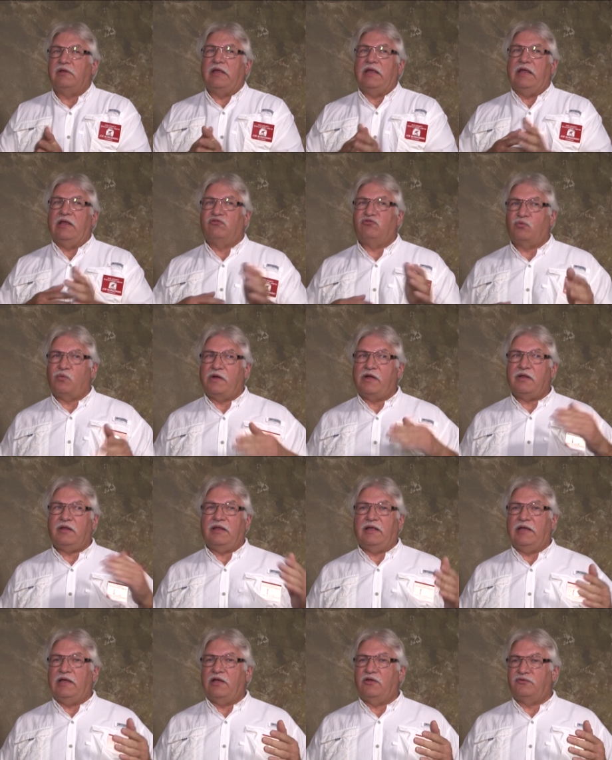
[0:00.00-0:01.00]
as
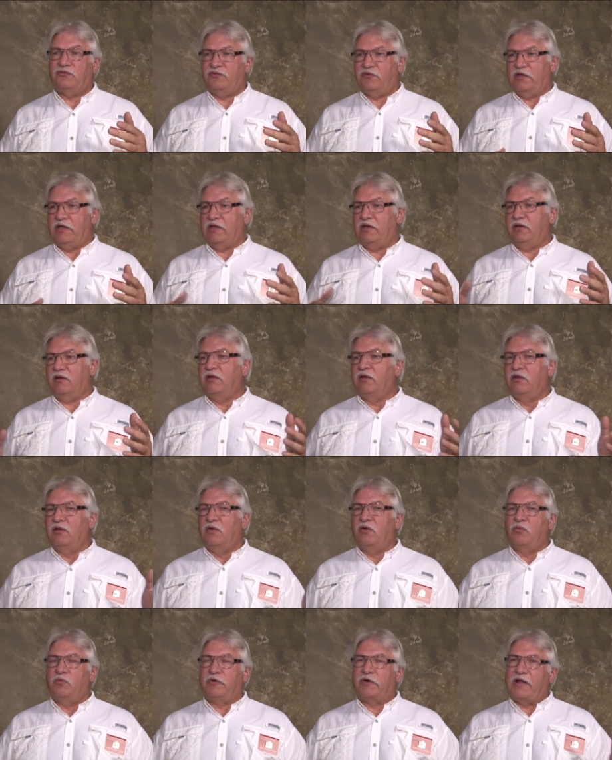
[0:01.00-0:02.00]
well as then
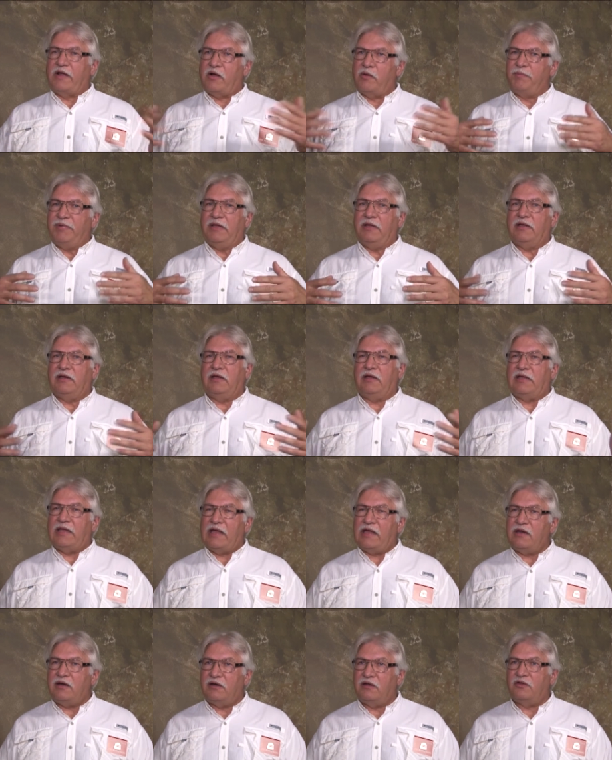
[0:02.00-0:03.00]
we're helping any
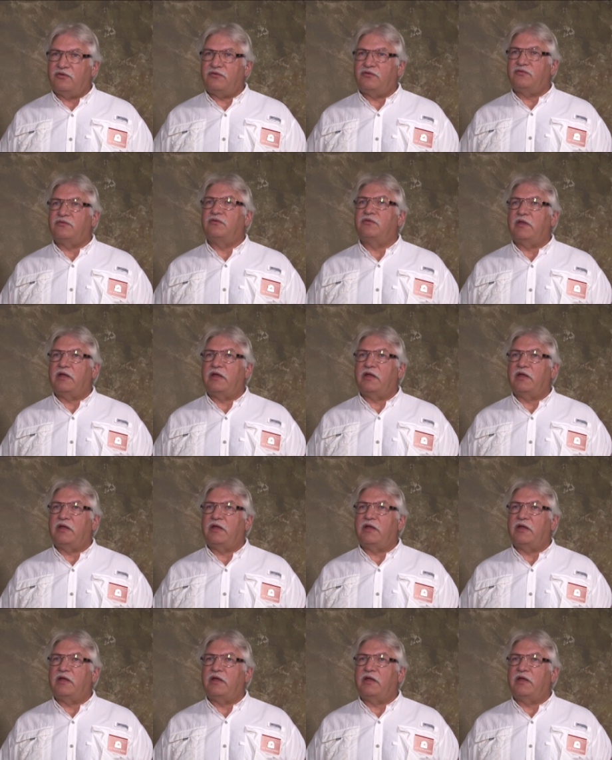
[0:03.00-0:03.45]
candidates